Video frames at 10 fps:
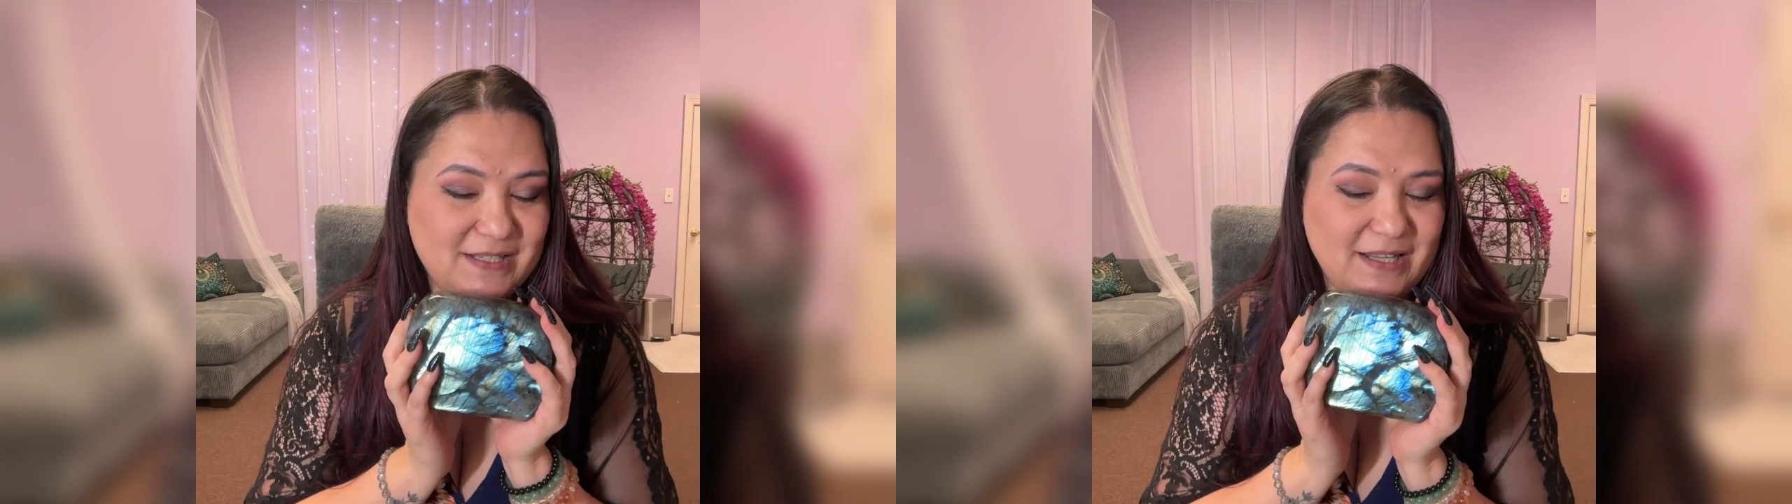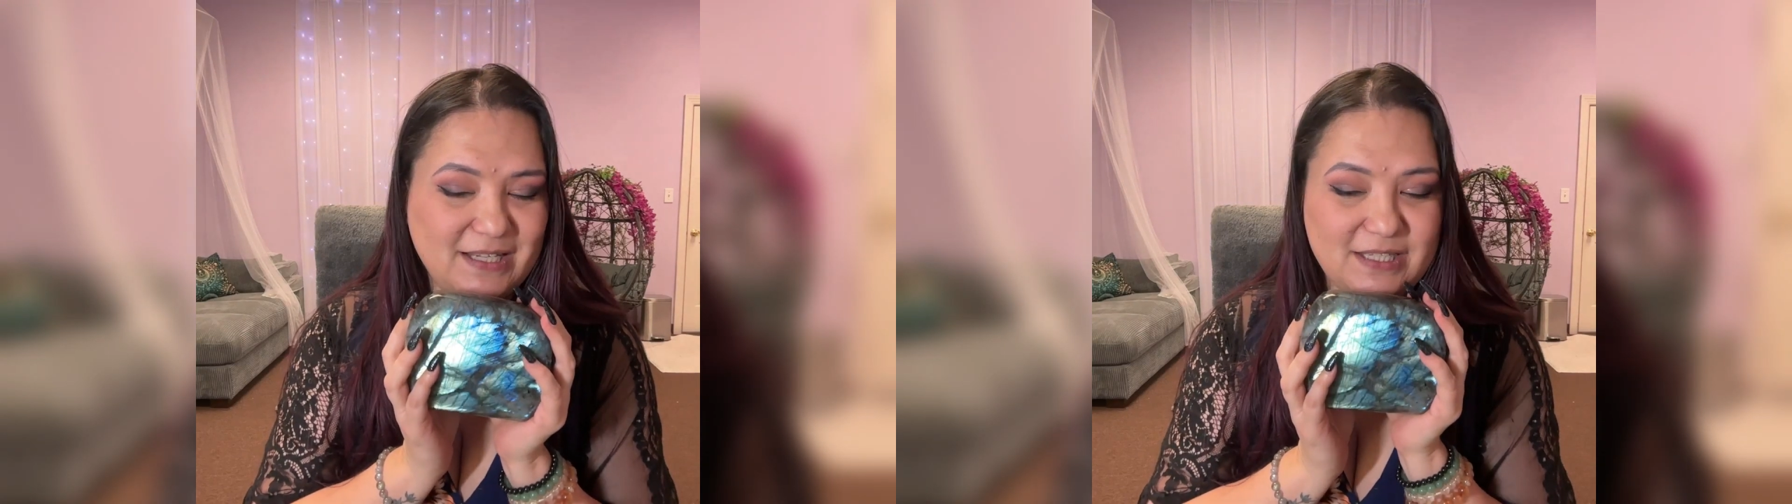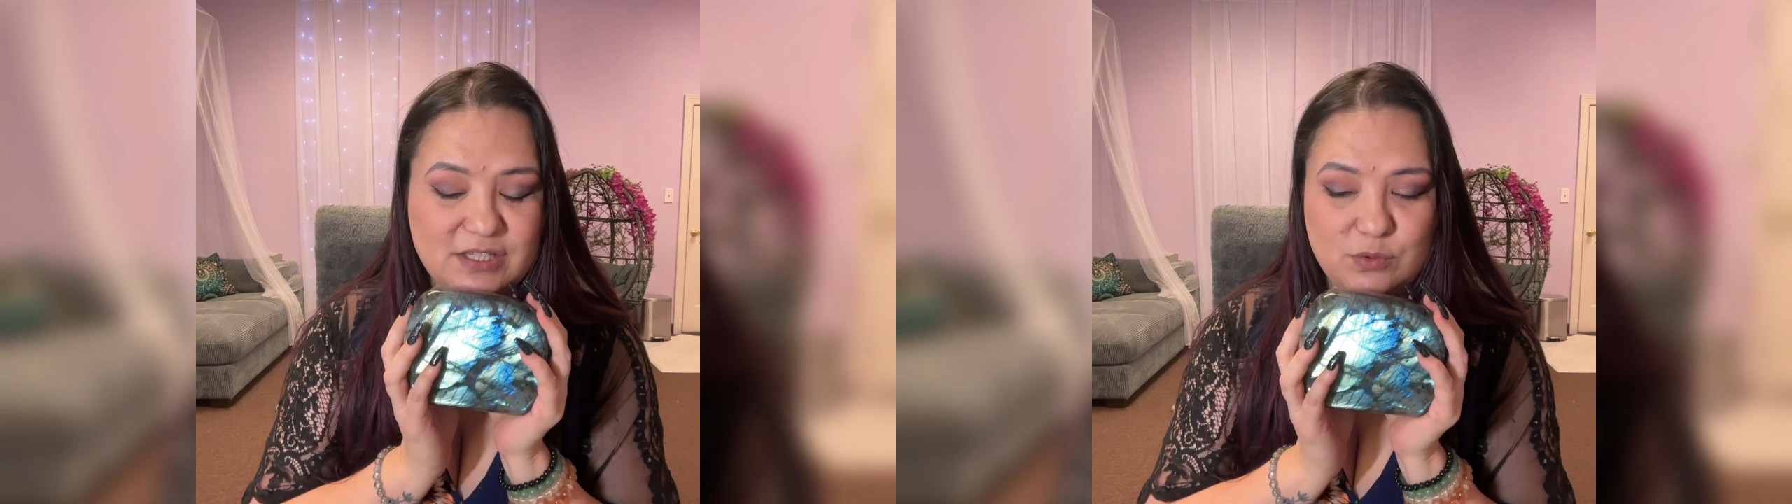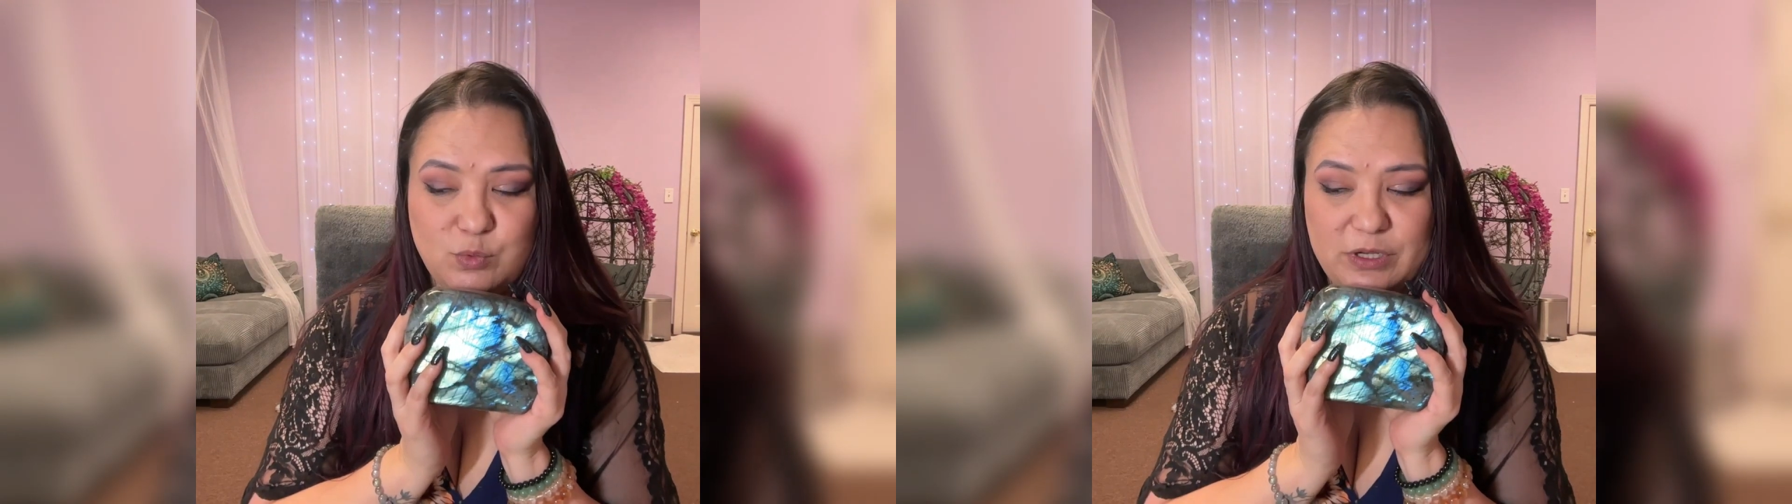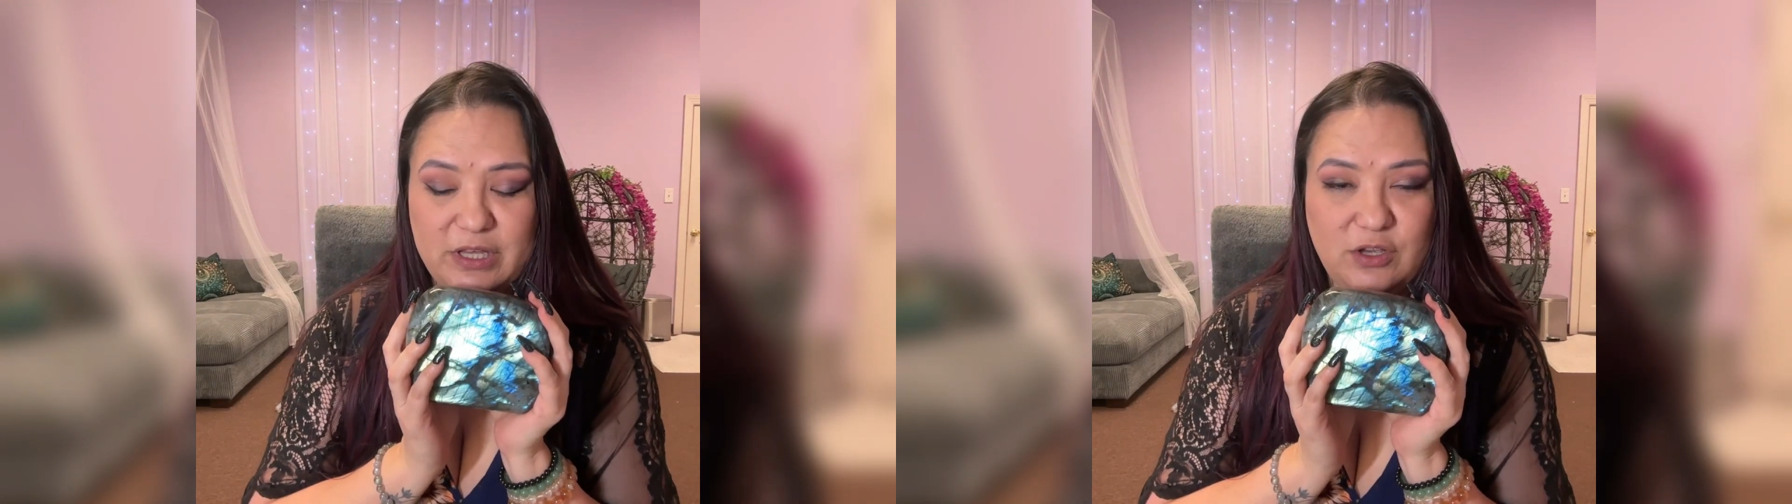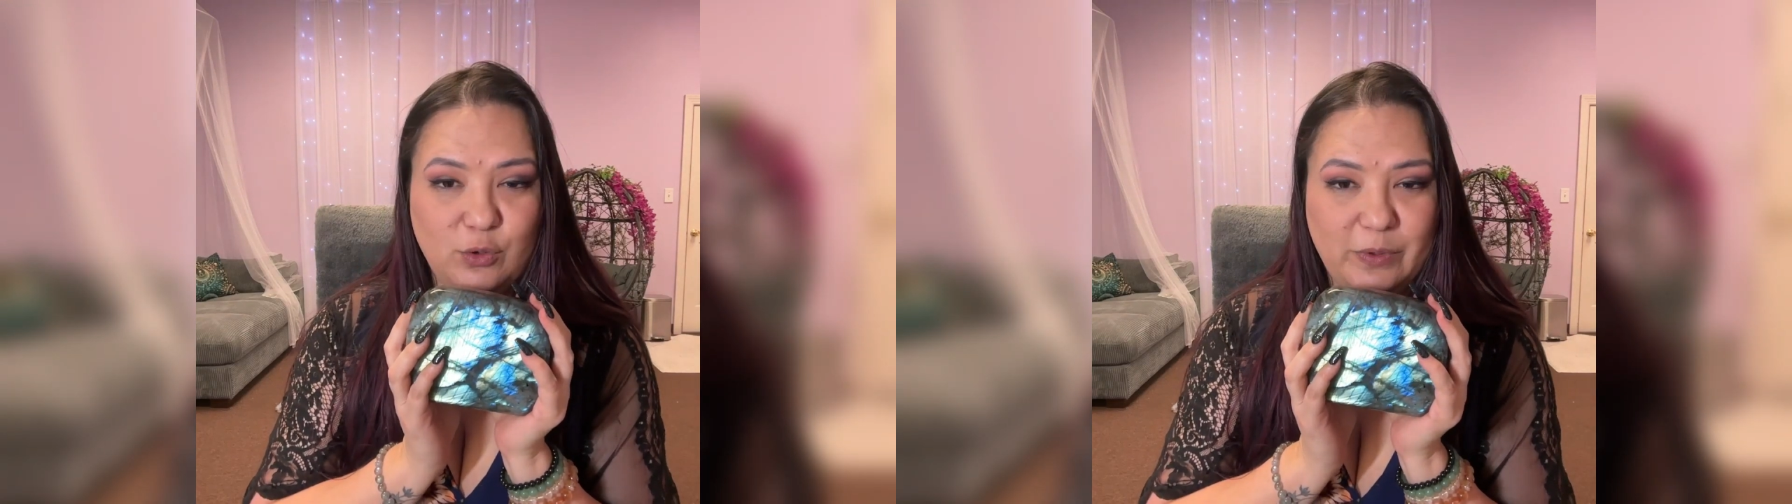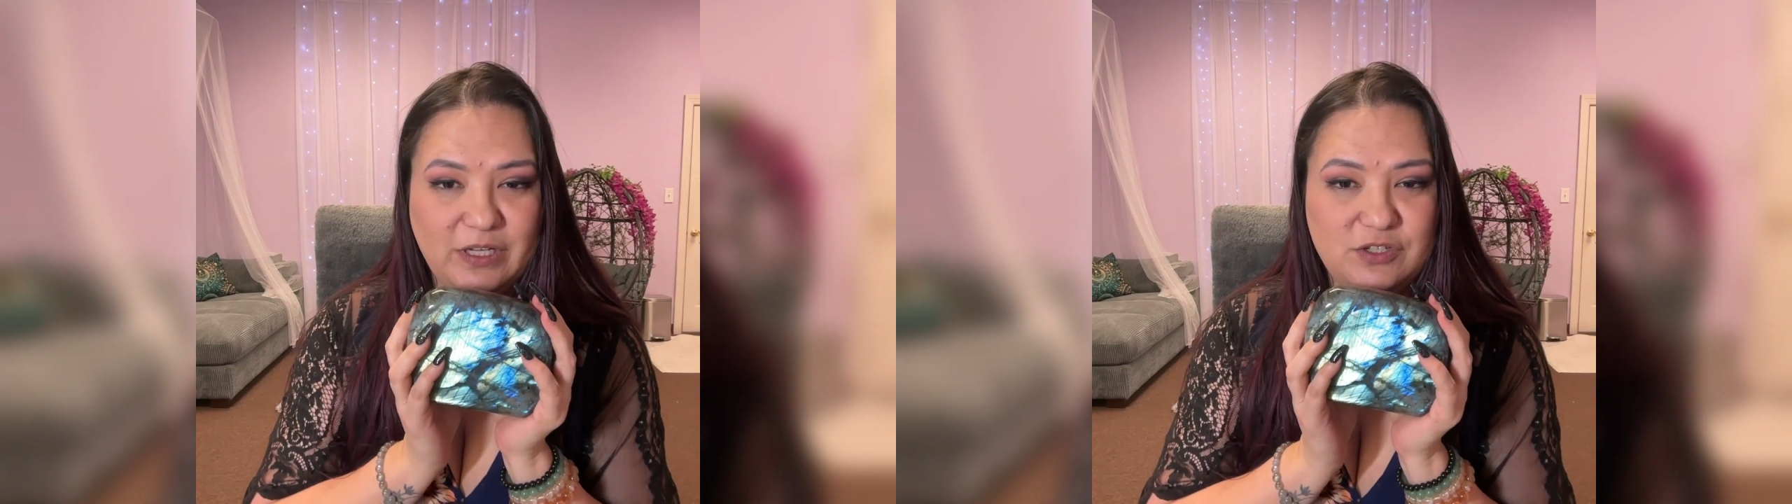this is really going